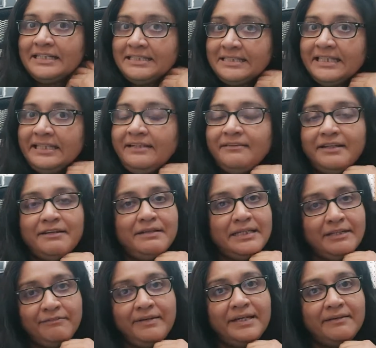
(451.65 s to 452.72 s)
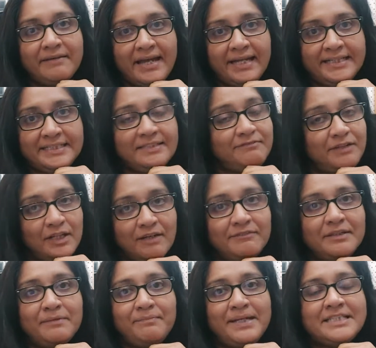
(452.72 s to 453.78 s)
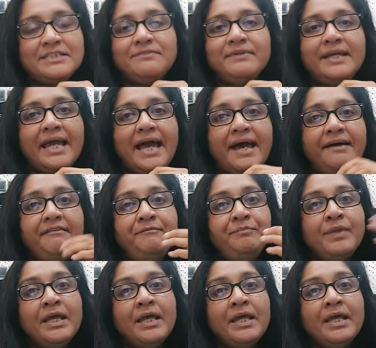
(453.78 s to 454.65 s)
a still living writer, one of the best we have,